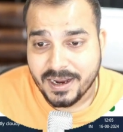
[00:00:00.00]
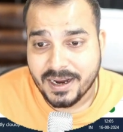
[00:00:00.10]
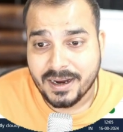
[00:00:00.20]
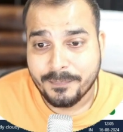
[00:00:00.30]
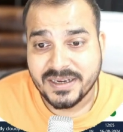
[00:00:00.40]

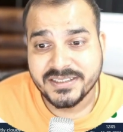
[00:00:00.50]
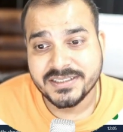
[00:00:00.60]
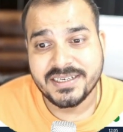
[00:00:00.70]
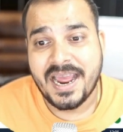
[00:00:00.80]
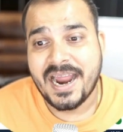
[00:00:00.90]
By
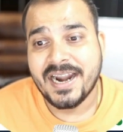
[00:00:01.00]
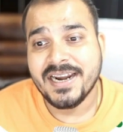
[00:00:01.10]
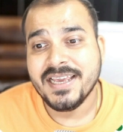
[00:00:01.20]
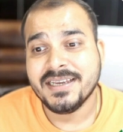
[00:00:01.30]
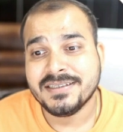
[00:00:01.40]
just
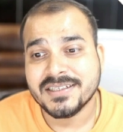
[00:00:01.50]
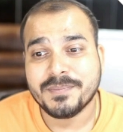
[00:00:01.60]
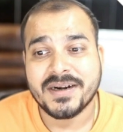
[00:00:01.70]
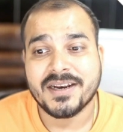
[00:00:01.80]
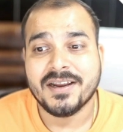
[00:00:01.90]
adding this
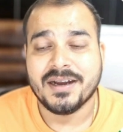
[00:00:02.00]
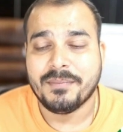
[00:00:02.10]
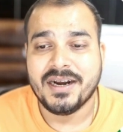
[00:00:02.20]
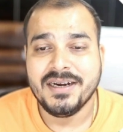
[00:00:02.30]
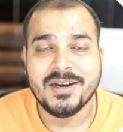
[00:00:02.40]
particular
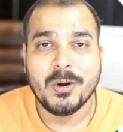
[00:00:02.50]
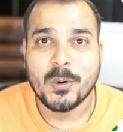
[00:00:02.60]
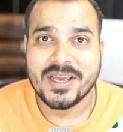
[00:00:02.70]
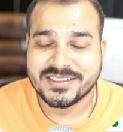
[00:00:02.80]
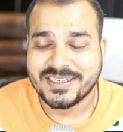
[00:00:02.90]
command,
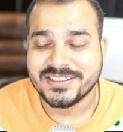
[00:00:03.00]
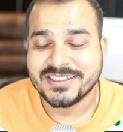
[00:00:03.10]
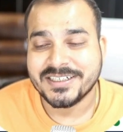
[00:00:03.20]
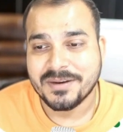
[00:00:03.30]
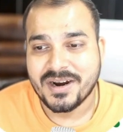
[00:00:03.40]
load
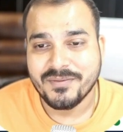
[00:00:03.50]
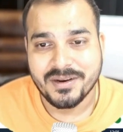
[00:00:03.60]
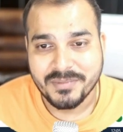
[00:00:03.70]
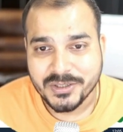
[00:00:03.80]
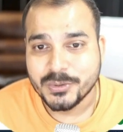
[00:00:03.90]
extension command,
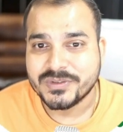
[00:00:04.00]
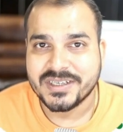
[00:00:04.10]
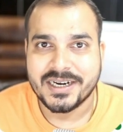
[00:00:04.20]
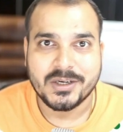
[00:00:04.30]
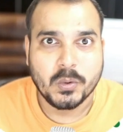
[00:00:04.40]
we'll be
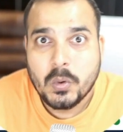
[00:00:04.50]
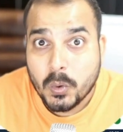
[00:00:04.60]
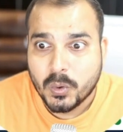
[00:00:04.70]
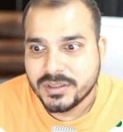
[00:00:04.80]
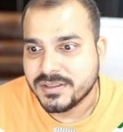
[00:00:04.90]
using it to
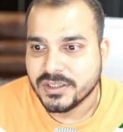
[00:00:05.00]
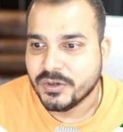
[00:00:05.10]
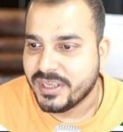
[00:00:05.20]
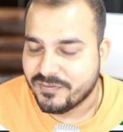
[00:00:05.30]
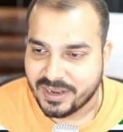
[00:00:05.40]
load the
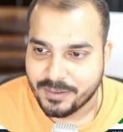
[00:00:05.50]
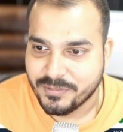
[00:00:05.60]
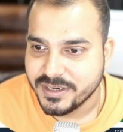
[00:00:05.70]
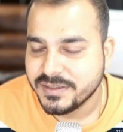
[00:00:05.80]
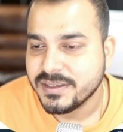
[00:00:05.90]
cudf
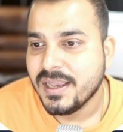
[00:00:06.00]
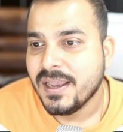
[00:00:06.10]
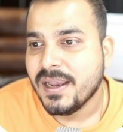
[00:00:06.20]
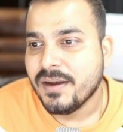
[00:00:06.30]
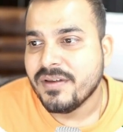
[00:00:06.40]
libraries.
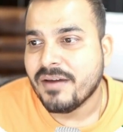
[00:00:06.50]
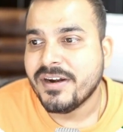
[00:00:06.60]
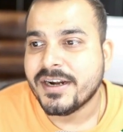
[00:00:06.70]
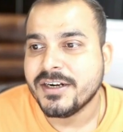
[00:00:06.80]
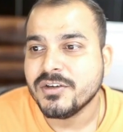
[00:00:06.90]
We
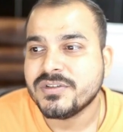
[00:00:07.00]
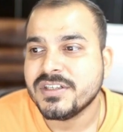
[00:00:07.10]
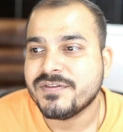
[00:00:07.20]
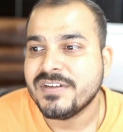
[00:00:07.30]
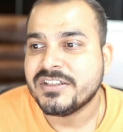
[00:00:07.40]
have introduced
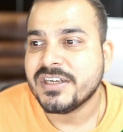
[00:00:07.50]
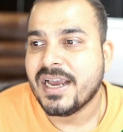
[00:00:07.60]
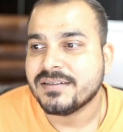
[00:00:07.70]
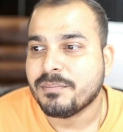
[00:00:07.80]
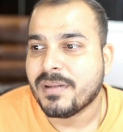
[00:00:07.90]
this feature
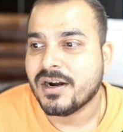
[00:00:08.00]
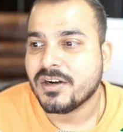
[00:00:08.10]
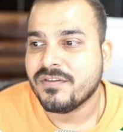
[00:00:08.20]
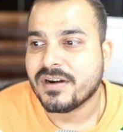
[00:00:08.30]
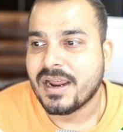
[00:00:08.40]
as a
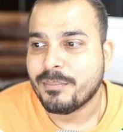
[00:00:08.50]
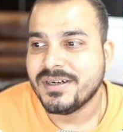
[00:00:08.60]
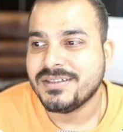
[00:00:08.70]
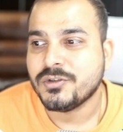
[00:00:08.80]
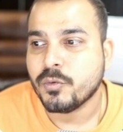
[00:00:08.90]
part of
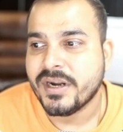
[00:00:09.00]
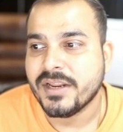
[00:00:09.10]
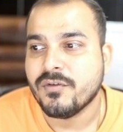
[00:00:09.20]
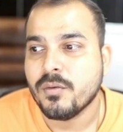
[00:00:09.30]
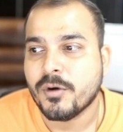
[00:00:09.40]
RAPIDS
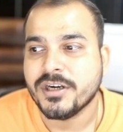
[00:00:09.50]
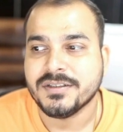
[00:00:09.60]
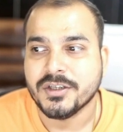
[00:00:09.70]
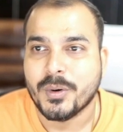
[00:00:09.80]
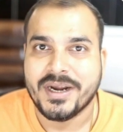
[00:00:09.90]

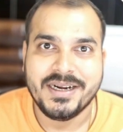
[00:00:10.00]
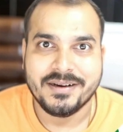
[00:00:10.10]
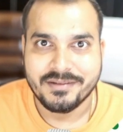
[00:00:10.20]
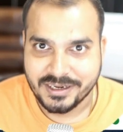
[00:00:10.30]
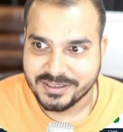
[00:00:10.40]
24.08
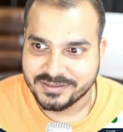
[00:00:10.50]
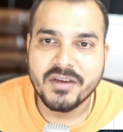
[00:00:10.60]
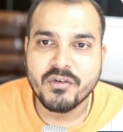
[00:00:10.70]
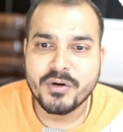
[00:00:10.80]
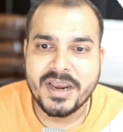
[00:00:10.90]
release.
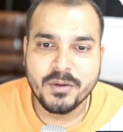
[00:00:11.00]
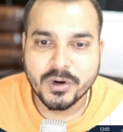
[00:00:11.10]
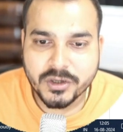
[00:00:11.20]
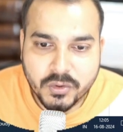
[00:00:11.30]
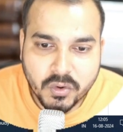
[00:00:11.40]
If you really
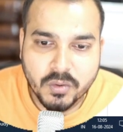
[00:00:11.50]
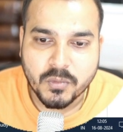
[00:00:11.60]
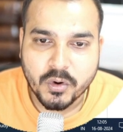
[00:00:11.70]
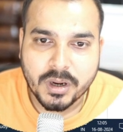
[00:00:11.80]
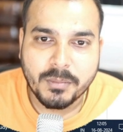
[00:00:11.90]
want to know
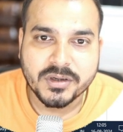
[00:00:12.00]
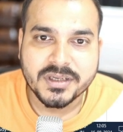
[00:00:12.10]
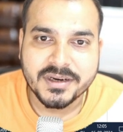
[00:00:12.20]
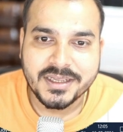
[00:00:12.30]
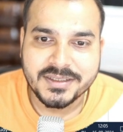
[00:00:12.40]
more about
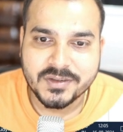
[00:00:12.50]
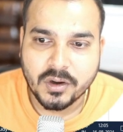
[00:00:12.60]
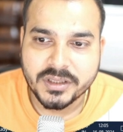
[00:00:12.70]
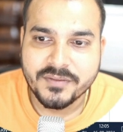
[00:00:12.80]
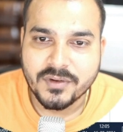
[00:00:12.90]
the release,
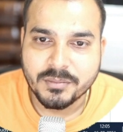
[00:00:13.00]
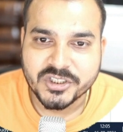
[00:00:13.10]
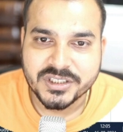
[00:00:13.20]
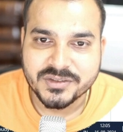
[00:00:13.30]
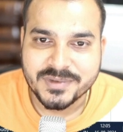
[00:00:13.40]
all the
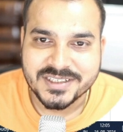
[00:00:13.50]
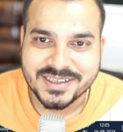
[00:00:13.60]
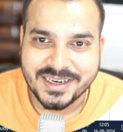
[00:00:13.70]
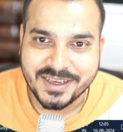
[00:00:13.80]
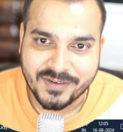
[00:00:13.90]
information is
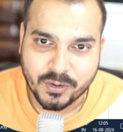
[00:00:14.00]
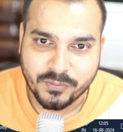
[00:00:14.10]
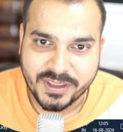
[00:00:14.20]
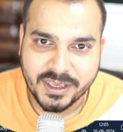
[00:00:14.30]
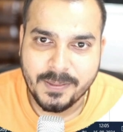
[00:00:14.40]
basically given
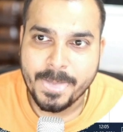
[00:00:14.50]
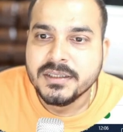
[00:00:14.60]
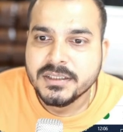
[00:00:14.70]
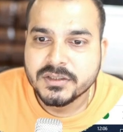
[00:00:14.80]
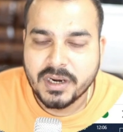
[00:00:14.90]
over here.
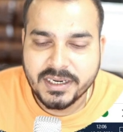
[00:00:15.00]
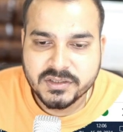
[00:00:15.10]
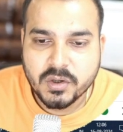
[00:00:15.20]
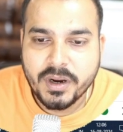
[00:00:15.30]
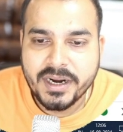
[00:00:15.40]
So
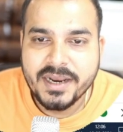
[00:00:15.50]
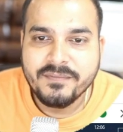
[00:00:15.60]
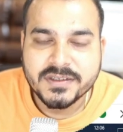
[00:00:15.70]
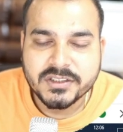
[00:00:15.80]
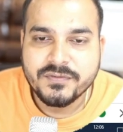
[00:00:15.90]
let's go ahead
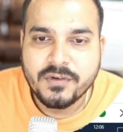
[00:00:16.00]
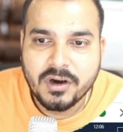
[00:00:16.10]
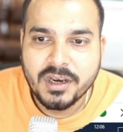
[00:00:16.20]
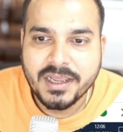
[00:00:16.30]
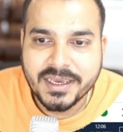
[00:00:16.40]
and first of
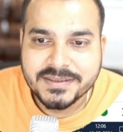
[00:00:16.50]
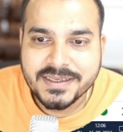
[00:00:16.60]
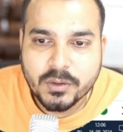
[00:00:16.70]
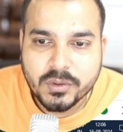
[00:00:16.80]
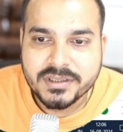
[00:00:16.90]
all
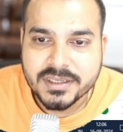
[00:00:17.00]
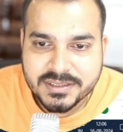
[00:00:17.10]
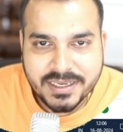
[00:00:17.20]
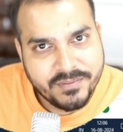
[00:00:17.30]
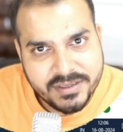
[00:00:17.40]
execute
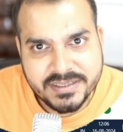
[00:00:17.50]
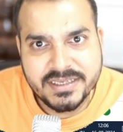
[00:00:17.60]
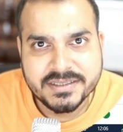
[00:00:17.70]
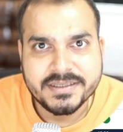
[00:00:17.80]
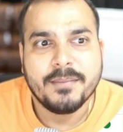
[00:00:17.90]
this, and we'll
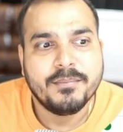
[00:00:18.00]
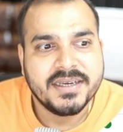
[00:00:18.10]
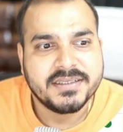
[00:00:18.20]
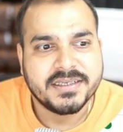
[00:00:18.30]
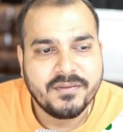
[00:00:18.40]
see step
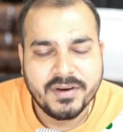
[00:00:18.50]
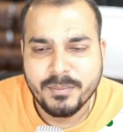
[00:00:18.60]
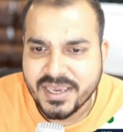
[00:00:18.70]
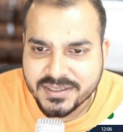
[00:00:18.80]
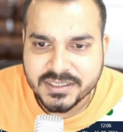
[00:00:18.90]
by step,
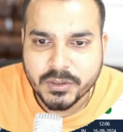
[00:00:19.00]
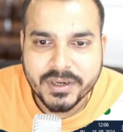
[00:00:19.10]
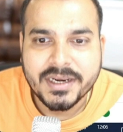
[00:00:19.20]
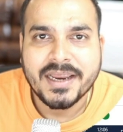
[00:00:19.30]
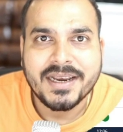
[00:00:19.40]
we'll be
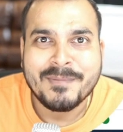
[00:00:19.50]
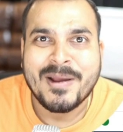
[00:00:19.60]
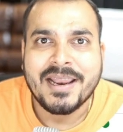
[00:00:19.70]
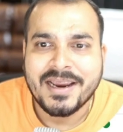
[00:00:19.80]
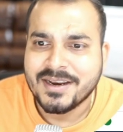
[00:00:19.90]
executing line
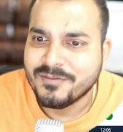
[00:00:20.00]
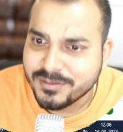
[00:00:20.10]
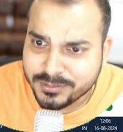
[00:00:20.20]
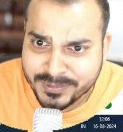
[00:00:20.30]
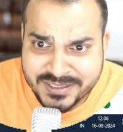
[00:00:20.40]
by line, and
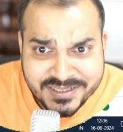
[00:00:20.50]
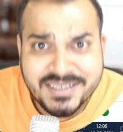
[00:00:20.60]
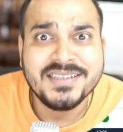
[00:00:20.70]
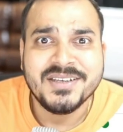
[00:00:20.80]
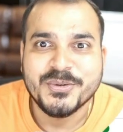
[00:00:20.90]
we'll be
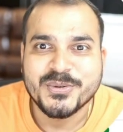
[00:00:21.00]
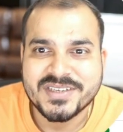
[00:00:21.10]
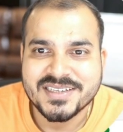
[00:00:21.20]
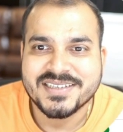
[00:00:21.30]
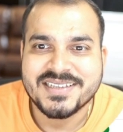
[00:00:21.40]
seeing the
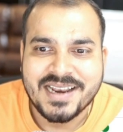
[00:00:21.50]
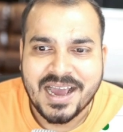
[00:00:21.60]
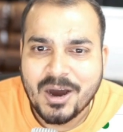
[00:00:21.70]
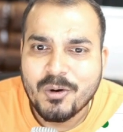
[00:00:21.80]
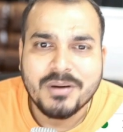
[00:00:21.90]
use cases and
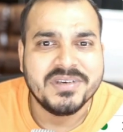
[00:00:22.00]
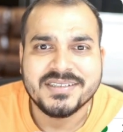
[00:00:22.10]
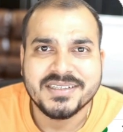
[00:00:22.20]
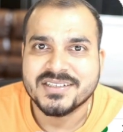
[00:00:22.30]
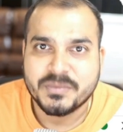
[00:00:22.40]
how
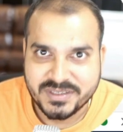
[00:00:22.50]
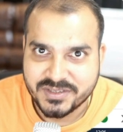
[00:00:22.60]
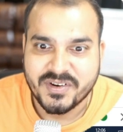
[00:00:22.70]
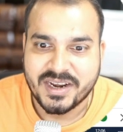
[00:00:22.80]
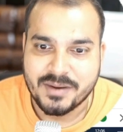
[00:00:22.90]
amazing this
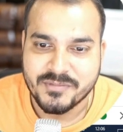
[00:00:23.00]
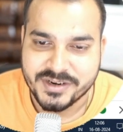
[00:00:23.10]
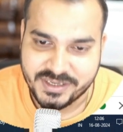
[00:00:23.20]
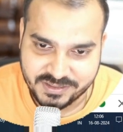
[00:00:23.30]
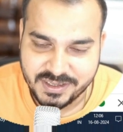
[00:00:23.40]
specific
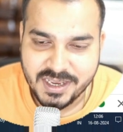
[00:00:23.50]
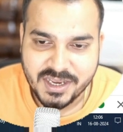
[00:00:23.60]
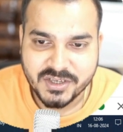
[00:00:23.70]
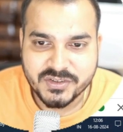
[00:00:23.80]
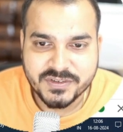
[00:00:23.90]
library is.
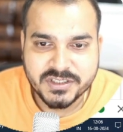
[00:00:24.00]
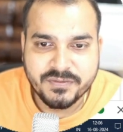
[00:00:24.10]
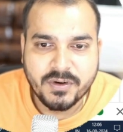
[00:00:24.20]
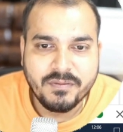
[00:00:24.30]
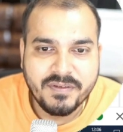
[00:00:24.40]
So
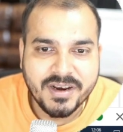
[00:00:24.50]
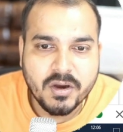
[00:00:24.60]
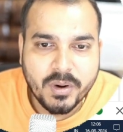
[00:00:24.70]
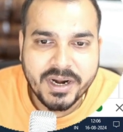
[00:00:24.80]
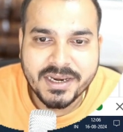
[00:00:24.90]
first of all, we will
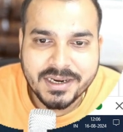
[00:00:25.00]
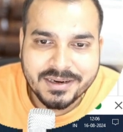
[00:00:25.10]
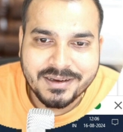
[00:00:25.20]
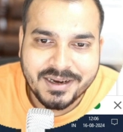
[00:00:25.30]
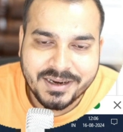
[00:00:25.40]
go ahead and
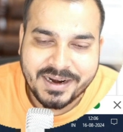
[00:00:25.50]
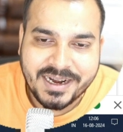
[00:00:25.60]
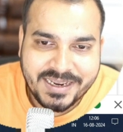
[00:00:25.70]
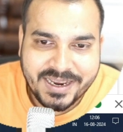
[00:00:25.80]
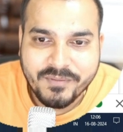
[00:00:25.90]

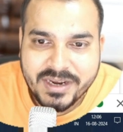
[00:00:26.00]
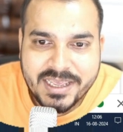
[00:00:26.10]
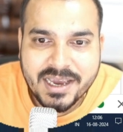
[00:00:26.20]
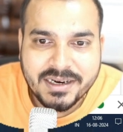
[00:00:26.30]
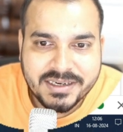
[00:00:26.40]
write
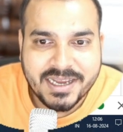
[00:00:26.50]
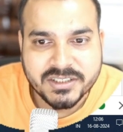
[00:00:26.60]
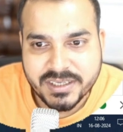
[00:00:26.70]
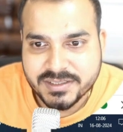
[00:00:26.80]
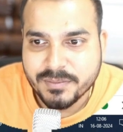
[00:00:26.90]

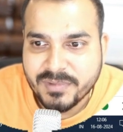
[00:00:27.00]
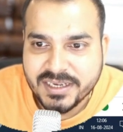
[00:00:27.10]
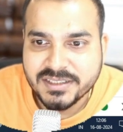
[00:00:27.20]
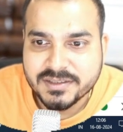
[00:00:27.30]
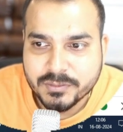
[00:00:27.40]

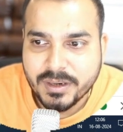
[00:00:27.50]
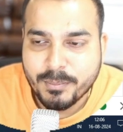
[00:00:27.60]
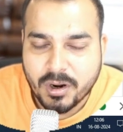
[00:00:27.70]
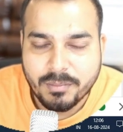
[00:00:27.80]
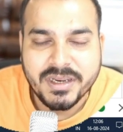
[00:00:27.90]
NVIDIA-SMI. This will
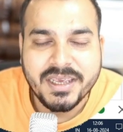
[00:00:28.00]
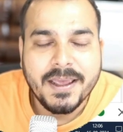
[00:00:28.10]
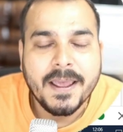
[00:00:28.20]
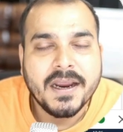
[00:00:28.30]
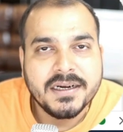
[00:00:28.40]

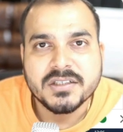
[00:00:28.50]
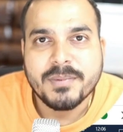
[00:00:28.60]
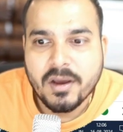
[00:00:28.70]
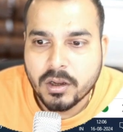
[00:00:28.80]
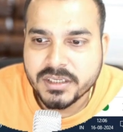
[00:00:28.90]
probably
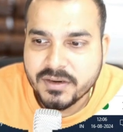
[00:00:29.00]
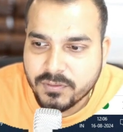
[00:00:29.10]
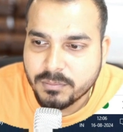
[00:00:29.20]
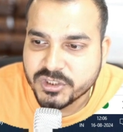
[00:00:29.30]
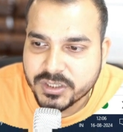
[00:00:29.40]
display all the
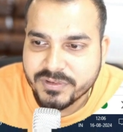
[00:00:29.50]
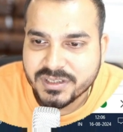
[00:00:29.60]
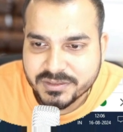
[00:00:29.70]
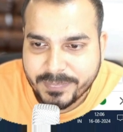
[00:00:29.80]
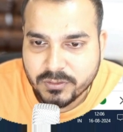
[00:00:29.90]
information
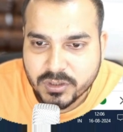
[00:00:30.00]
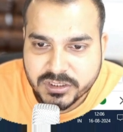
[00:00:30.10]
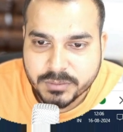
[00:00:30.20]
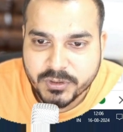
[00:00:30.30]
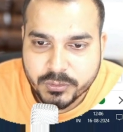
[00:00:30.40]
with respect to
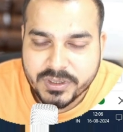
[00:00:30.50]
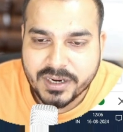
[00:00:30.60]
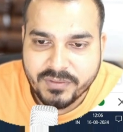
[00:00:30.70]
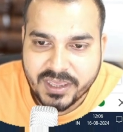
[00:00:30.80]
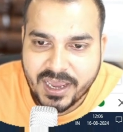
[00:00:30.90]
the GPU
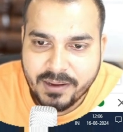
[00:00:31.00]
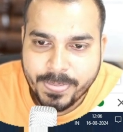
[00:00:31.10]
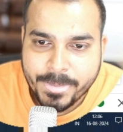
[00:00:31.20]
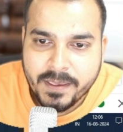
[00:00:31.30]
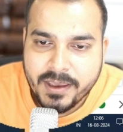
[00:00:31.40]
that we
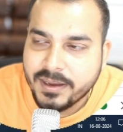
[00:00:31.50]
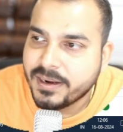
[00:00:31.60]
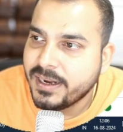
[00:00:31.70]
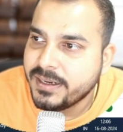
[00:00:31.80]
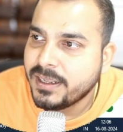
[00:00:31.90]
have.
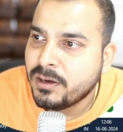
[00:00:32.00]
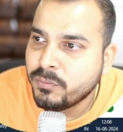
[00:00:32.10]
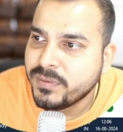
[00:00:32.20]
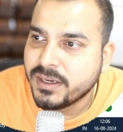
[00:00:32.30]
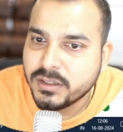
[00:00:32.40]
Right
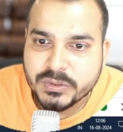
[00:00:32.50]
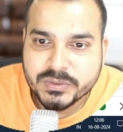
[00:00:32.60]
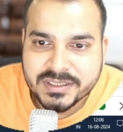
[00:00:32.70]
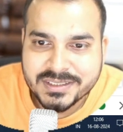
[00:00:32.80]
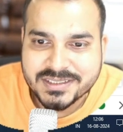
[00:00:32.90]
now we are
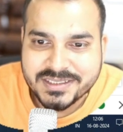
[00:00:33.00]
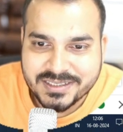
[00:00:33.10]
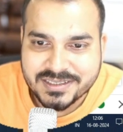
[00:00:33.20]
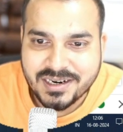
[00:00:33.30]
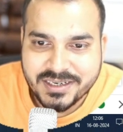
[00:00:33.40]
using this
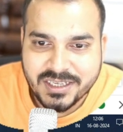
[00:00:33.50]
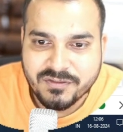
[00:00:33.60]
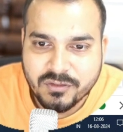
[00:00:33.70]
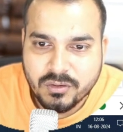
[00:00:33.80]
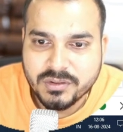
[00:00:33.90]
Tesla
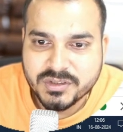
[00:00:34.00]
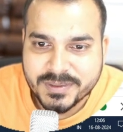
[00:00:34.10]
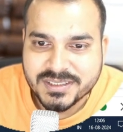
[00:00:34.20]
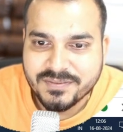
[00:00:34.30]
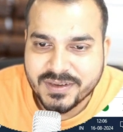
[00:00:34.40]
T4
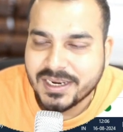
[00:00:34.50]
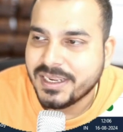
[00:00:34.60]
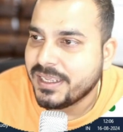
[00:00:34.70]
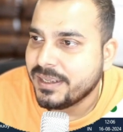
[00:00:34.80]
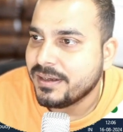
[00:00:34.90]

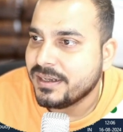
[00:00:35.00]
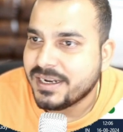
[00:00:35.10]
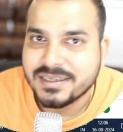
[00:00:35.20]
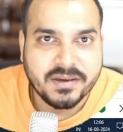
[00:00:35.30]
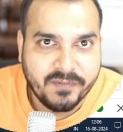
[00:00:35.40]
specifically,
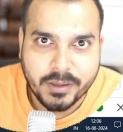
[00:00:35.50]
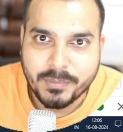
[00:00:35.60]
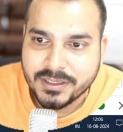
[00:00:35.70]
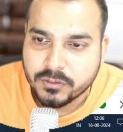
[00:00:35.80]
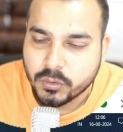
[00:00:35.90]
that is
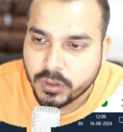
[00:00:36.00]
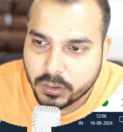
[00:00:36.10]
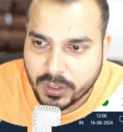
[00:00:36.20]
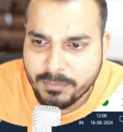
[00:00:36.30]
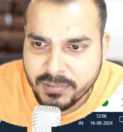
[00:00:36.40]
available in
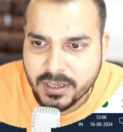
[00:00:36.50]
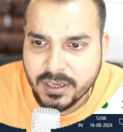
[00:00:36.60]
Google Colab.